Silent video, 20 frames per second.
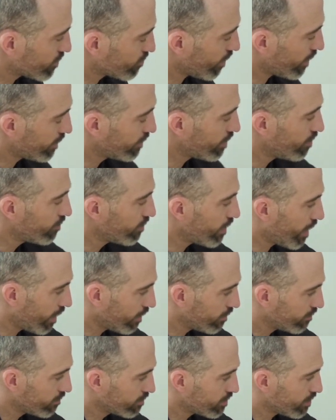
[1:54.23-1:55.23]
So I know
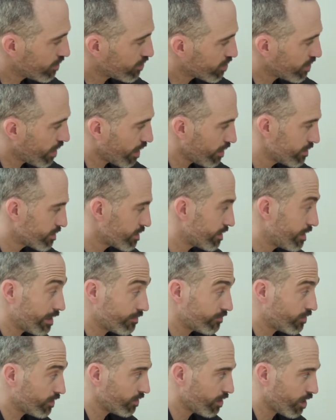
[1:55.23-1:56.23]
that since shell is an
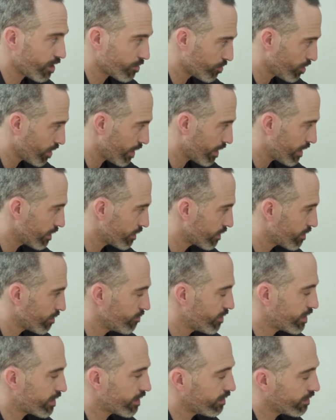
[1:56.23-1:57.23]
8-foot long plank,
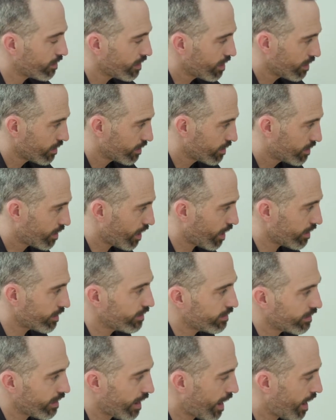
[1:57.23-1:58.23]
we can cut
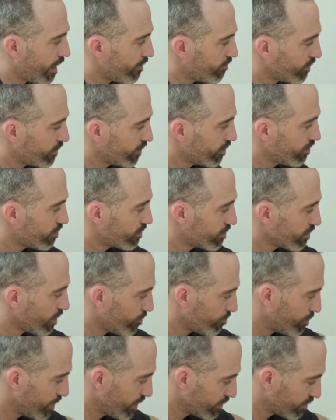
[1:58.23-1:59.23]
it in half and use
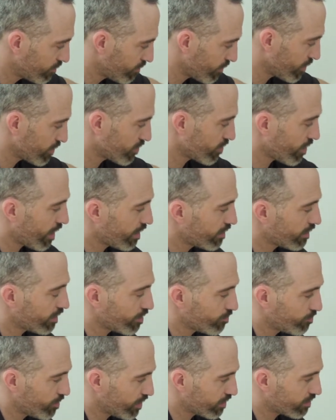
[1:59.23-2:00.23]
a piece for the tread and
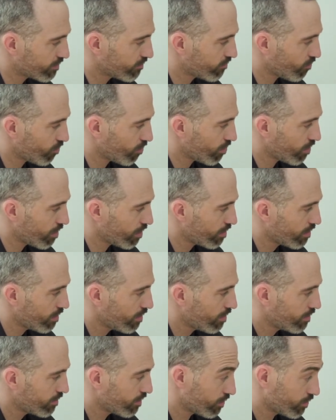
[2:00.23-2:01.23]
a piece for
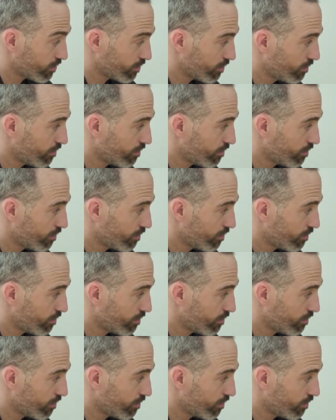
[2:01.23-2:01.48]
the,